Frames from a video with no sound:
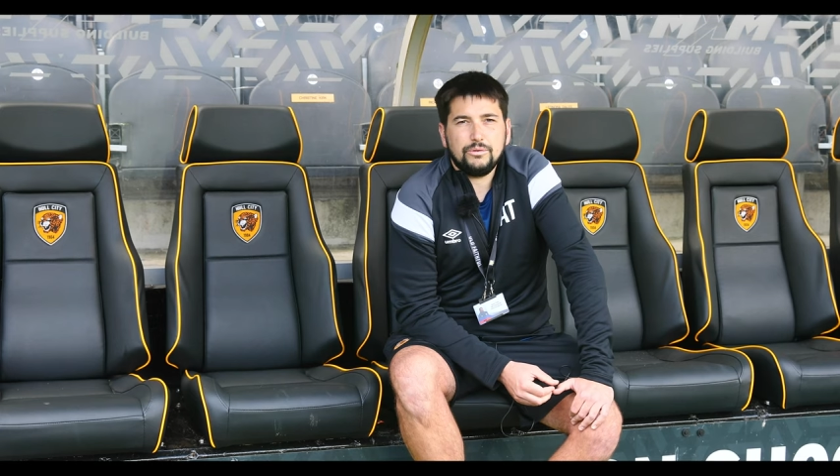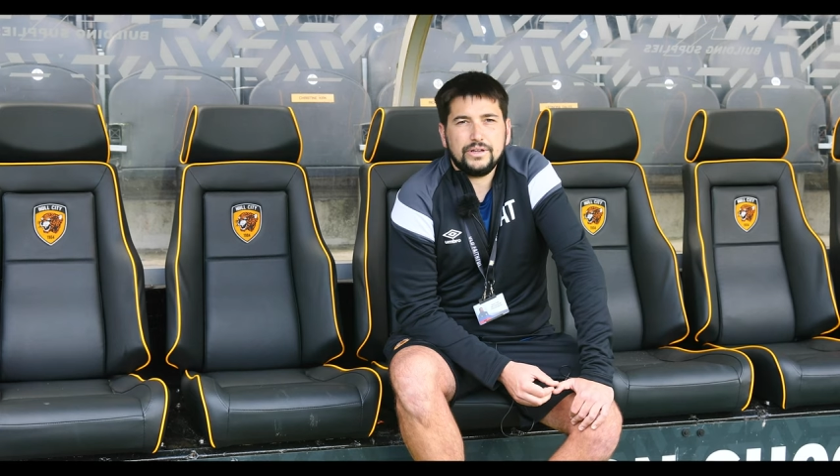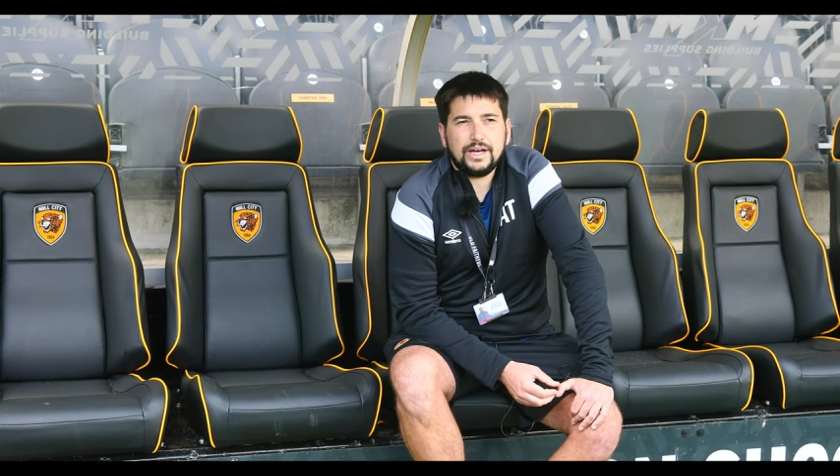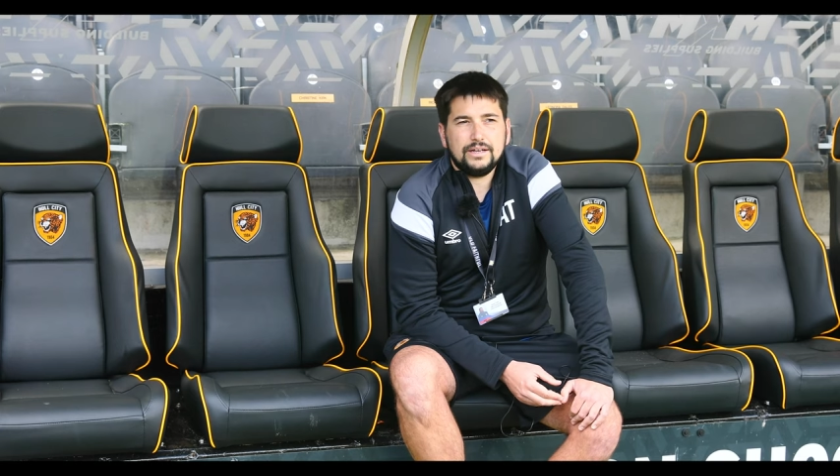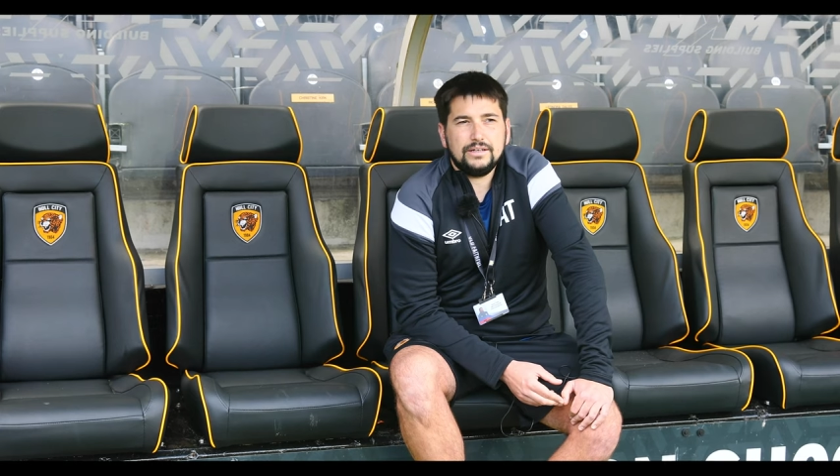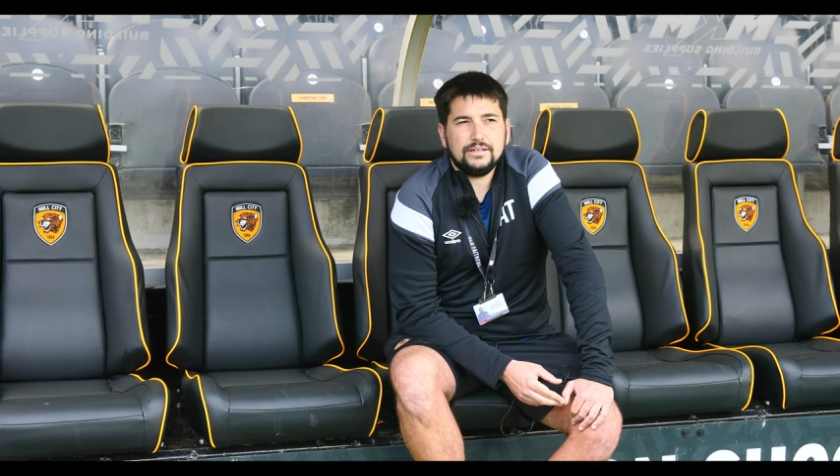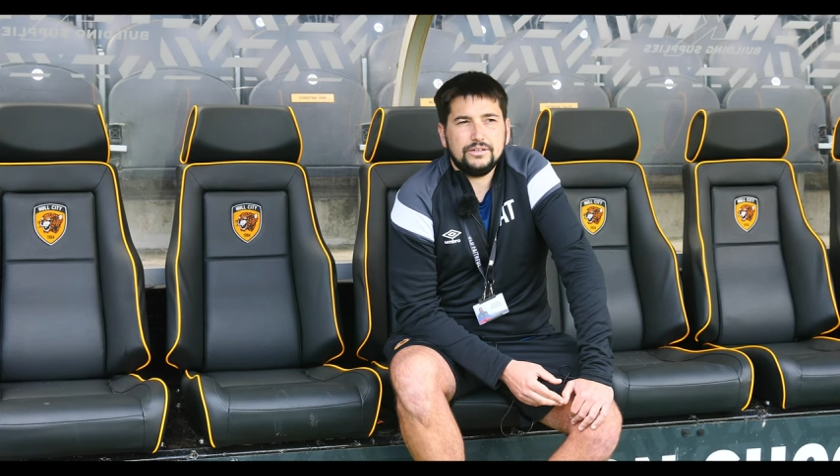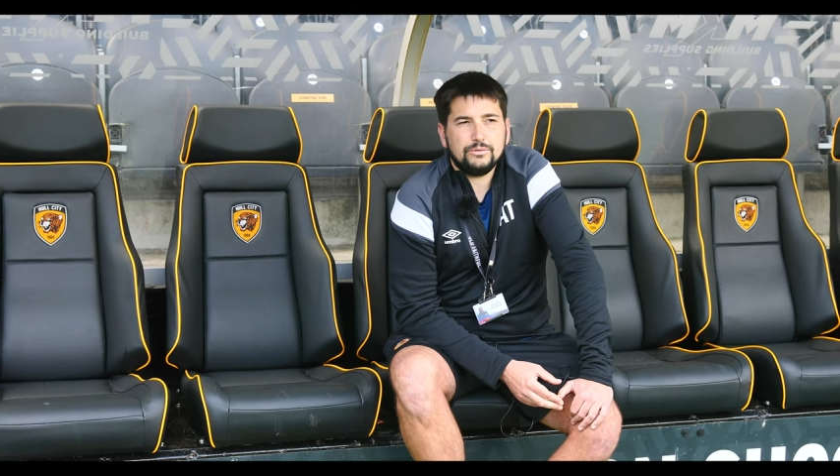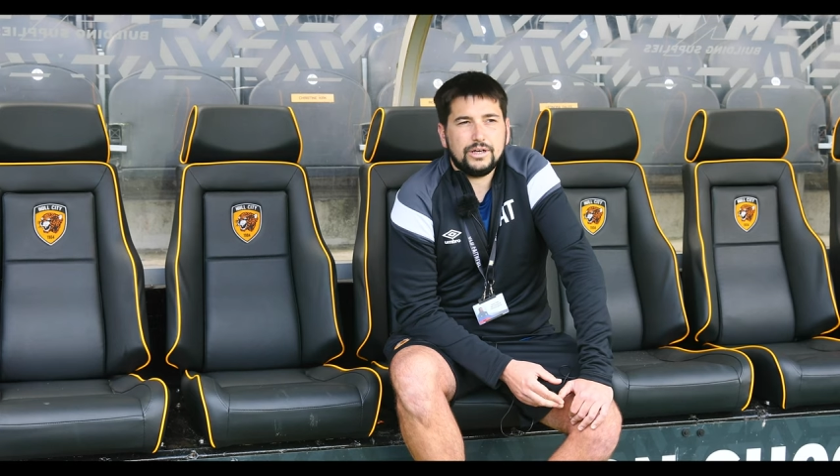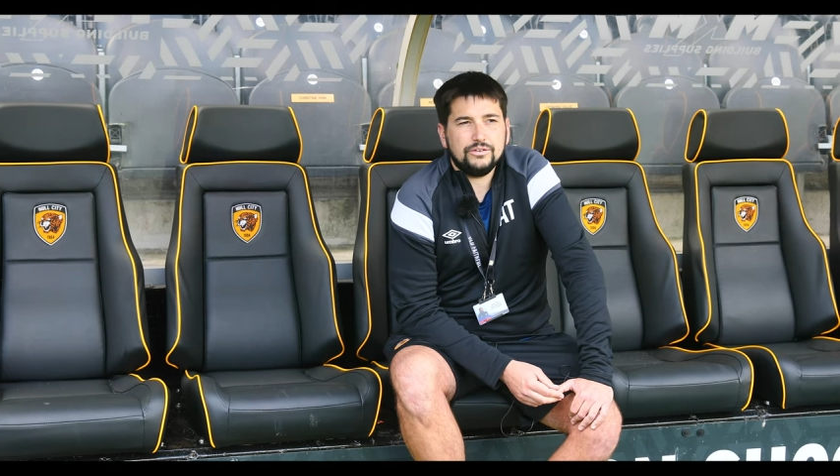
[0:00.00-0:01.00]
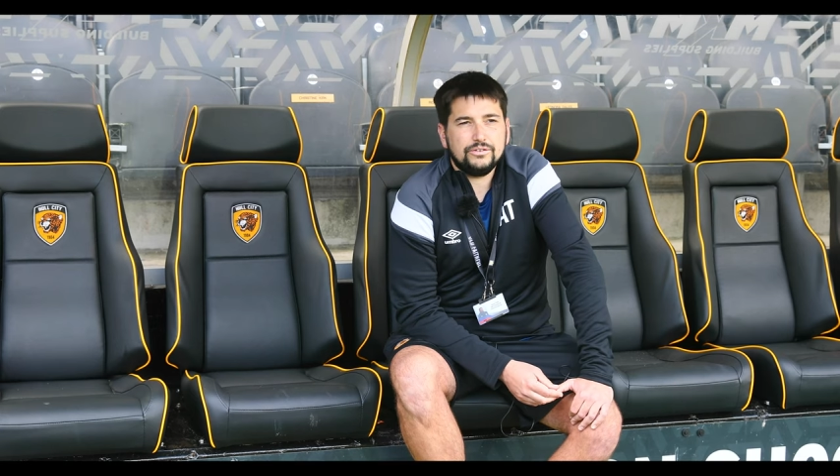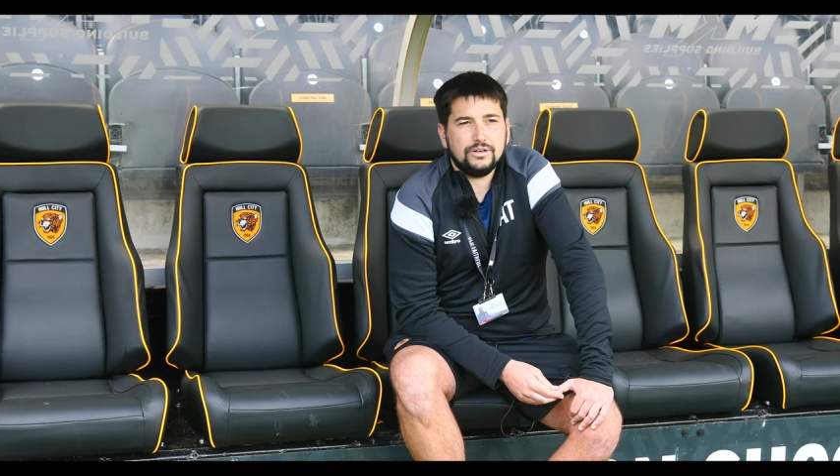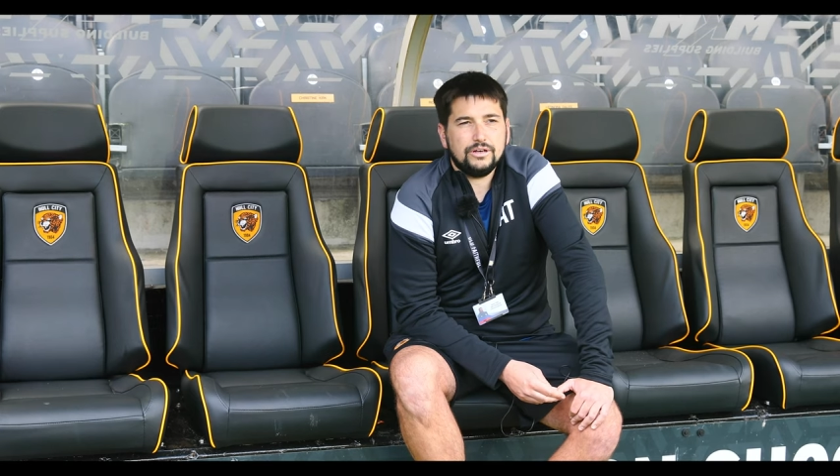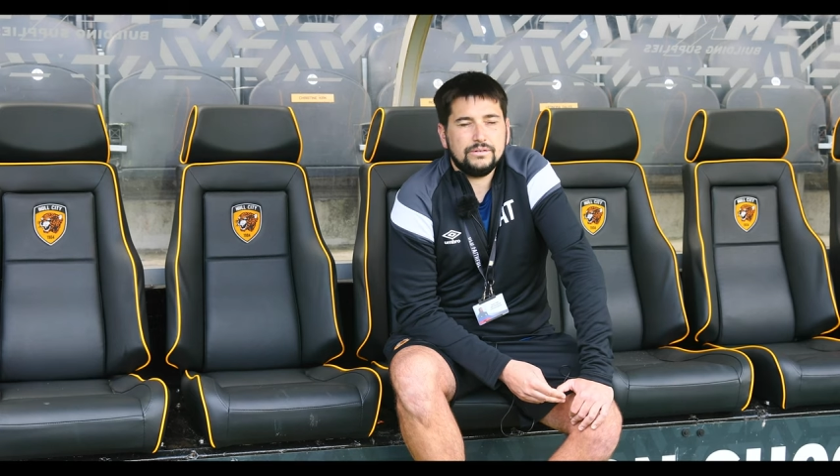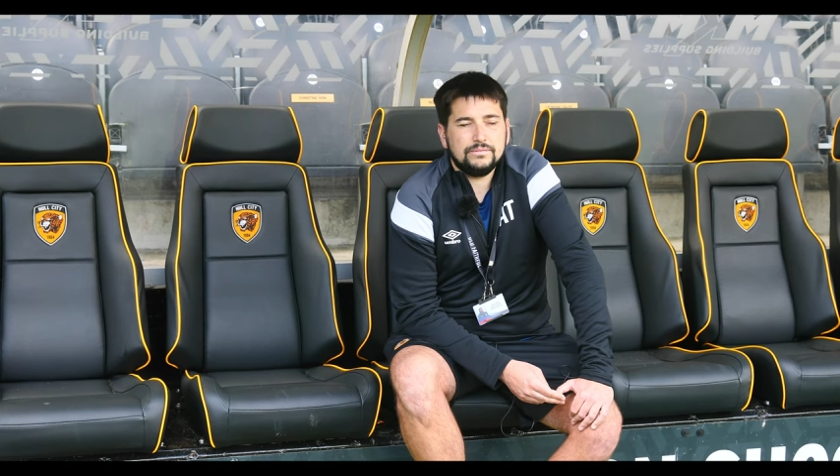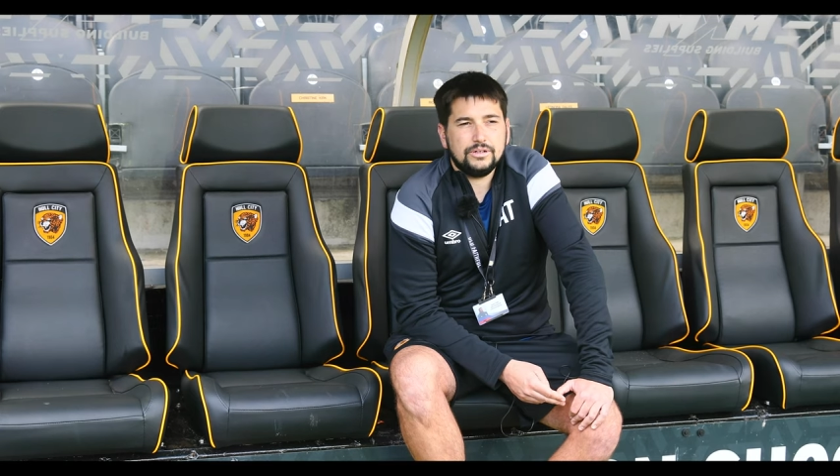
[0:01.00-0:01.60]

with Allett as well so